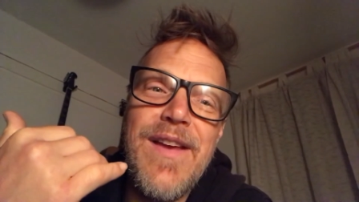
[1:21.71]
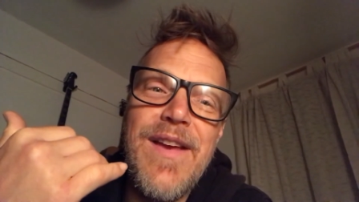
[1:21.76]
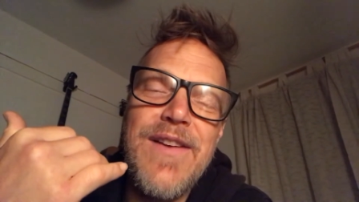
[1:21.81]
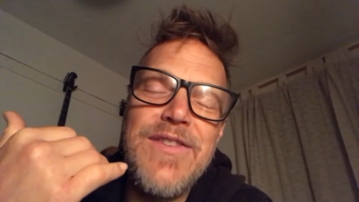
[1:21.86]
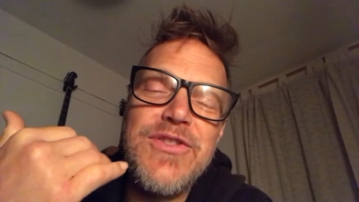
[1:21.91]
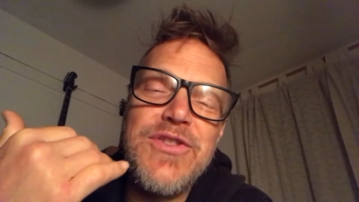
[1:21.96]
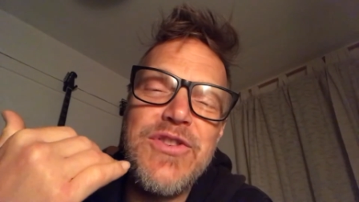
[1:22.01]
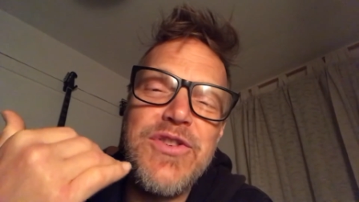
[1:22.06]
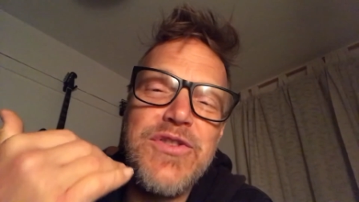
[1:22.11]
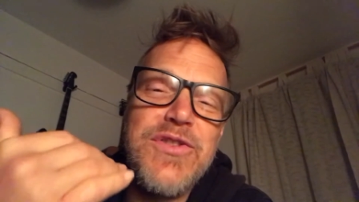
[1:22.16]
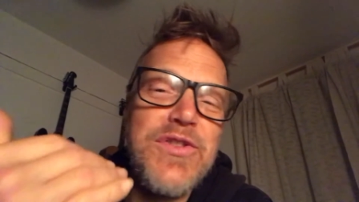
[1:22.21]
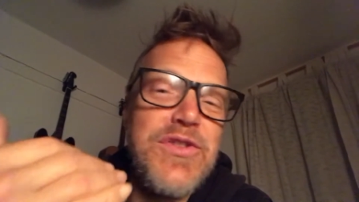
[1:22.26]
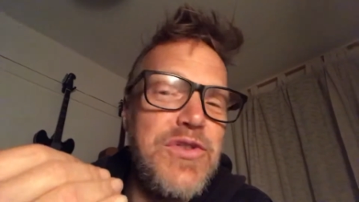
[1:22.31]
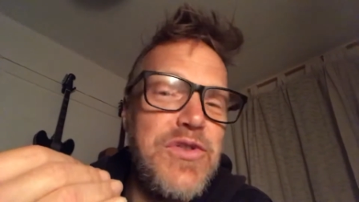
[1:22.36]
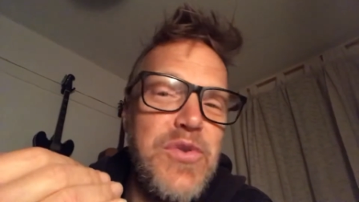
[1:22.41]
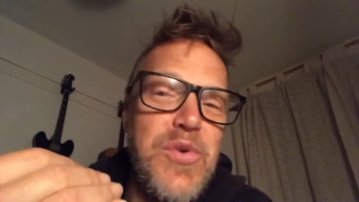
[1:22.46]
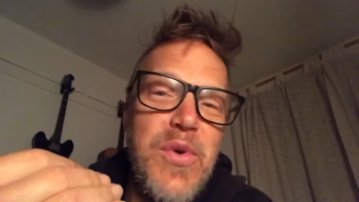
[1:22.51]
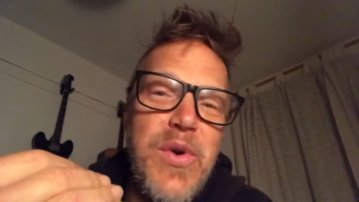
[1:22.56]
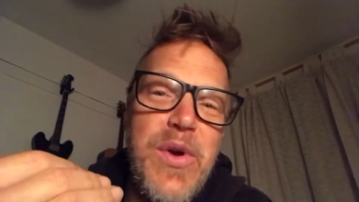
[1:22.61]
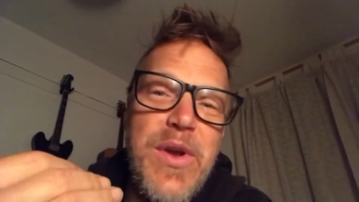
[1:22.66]
it's just a
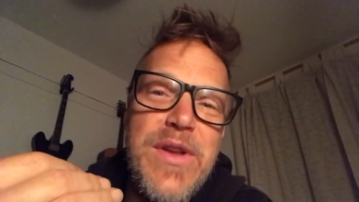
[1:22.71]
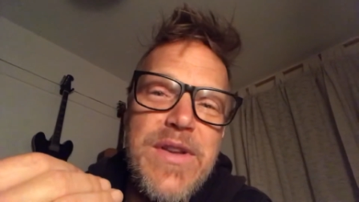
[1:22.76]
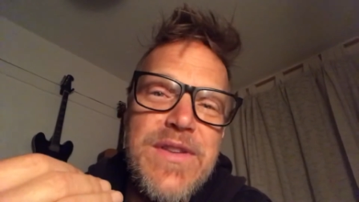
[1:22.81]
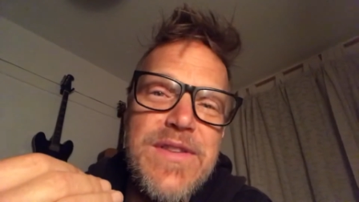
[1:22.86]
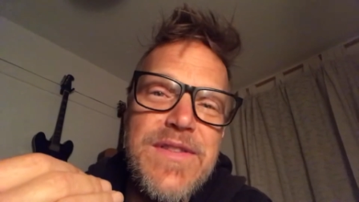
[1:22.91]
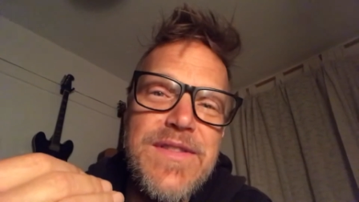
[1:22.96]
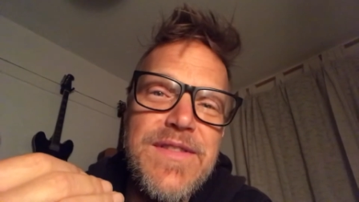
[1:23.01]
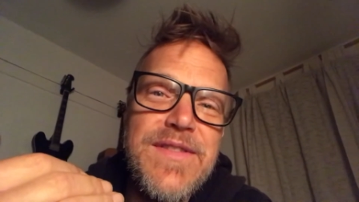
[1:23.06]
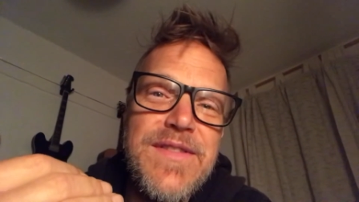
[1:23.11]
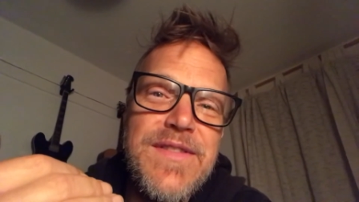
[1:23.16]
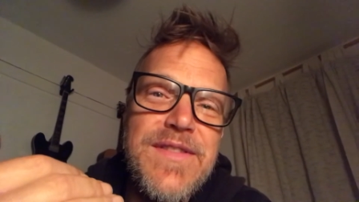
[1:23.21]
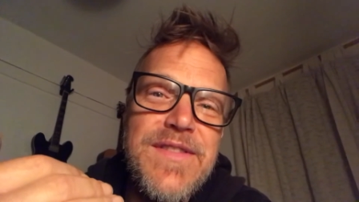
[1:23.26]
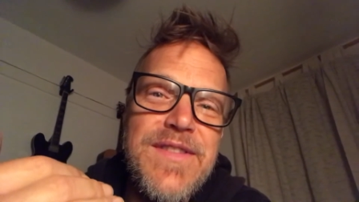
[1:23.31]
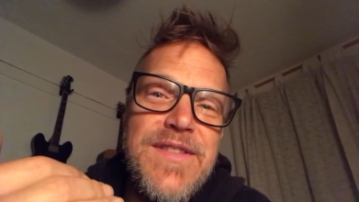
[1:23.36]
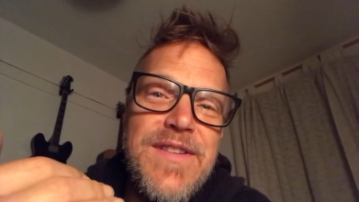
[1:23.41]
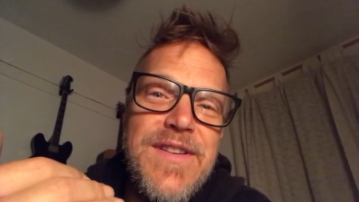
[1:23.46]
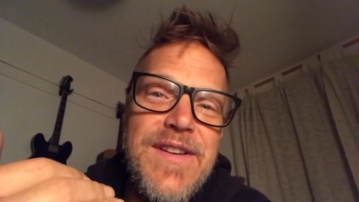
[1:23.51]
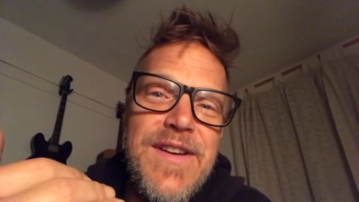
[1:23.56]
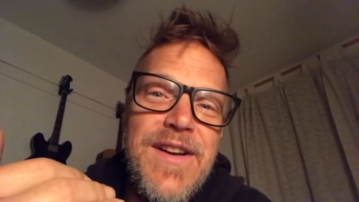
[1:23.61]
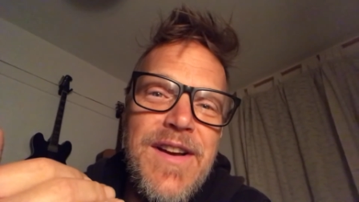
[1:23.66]
choice
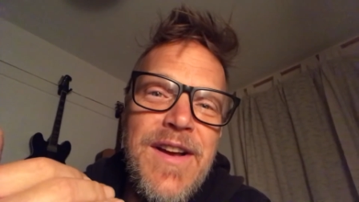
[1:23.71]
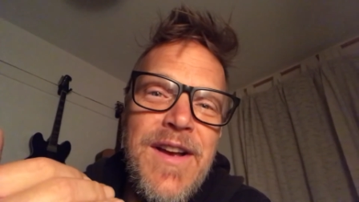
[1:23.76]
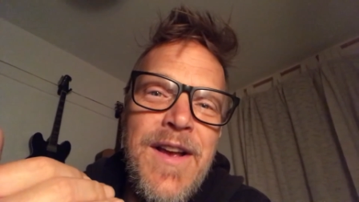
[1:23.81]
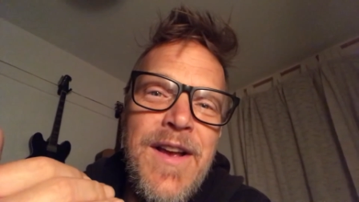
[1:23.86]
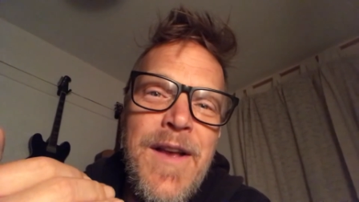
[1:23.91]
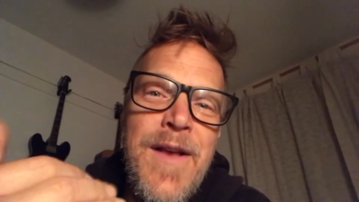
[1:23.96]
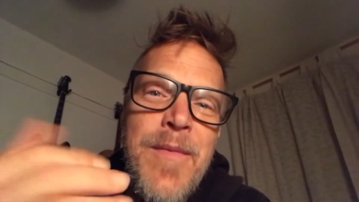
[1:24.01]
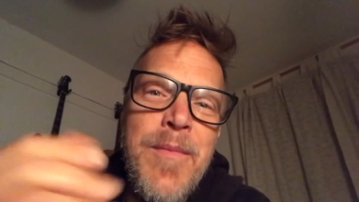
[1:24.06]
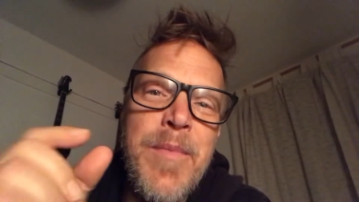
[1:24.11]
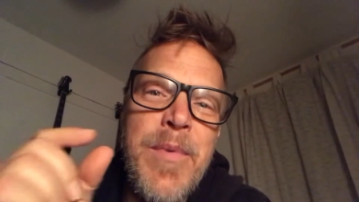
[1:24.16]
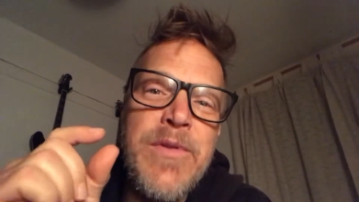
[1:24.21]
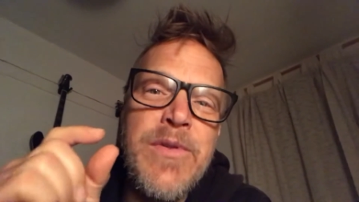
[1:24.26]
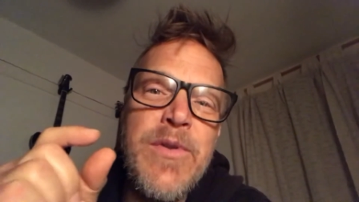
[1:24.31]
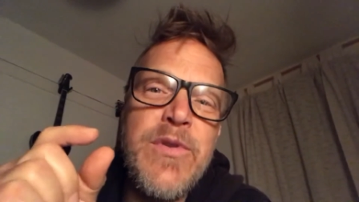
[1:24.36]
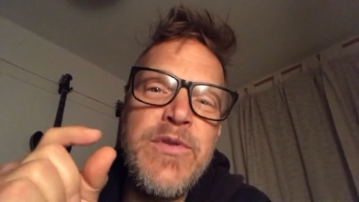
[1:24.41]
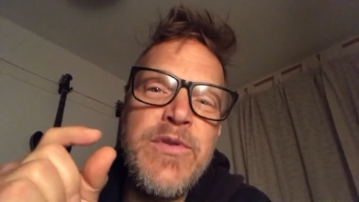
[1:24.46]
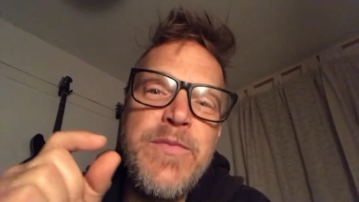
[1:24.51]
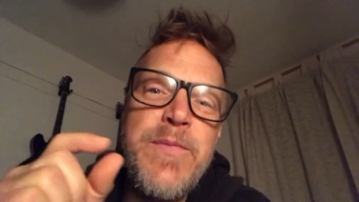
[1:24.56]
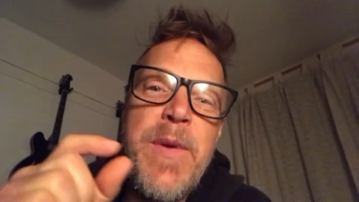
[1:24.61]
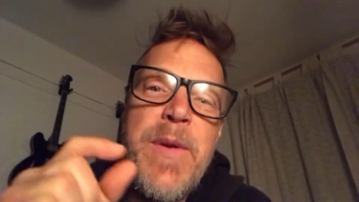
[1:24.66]
but
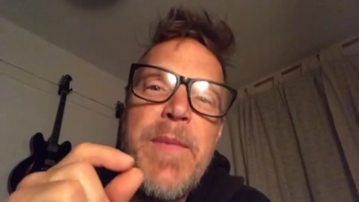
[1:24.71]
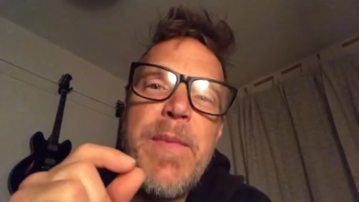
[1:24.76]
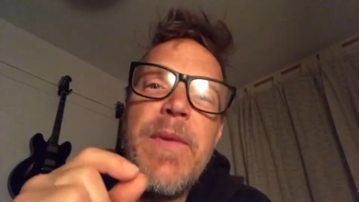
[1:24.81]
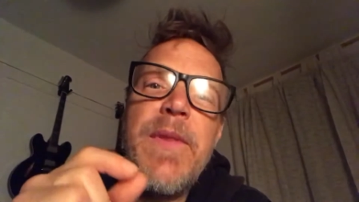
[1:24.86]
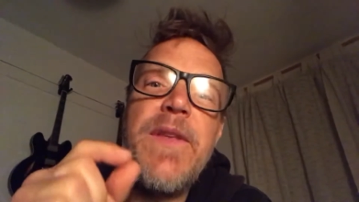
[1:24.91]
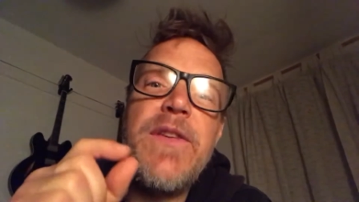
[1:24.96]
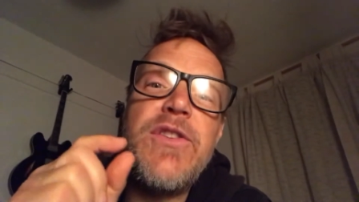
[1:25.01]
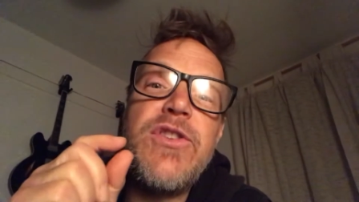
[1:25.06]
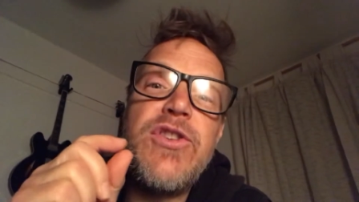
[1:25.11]
those people that